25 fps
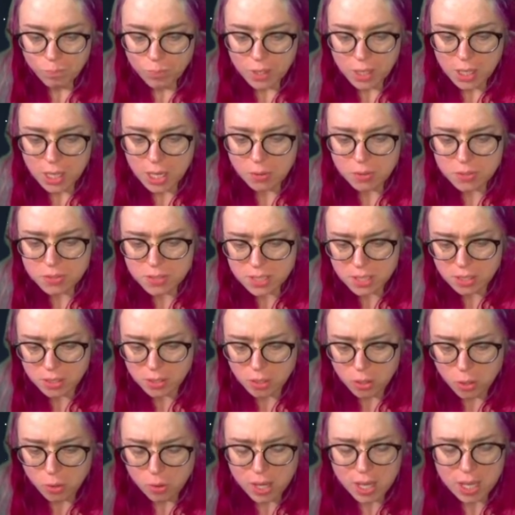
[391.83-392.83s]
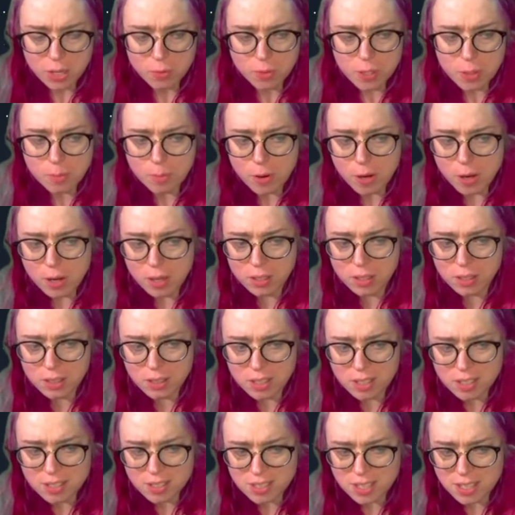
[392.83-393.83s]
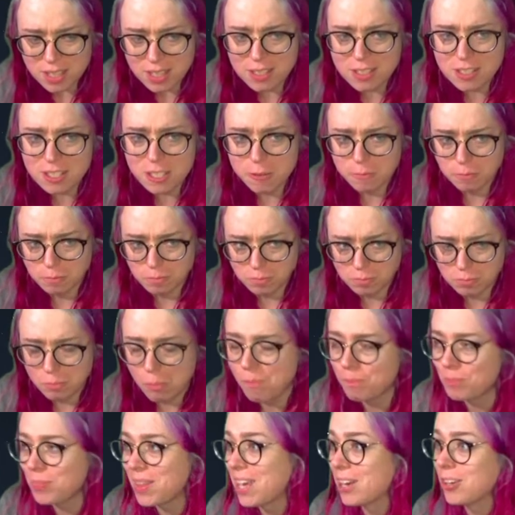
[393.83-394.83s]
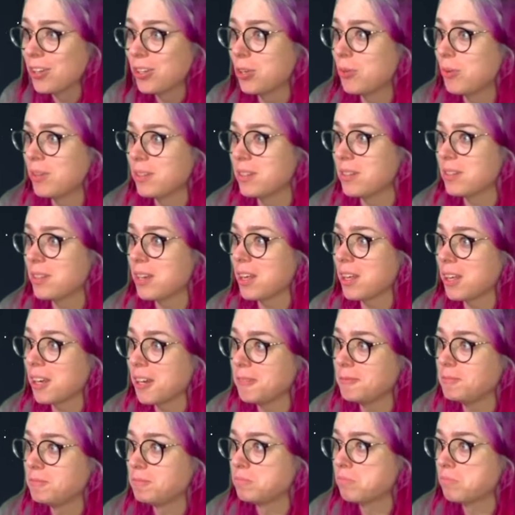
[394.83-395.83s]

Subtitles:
You never seen an O. Henry bar in the United States? I don't know what to tell you.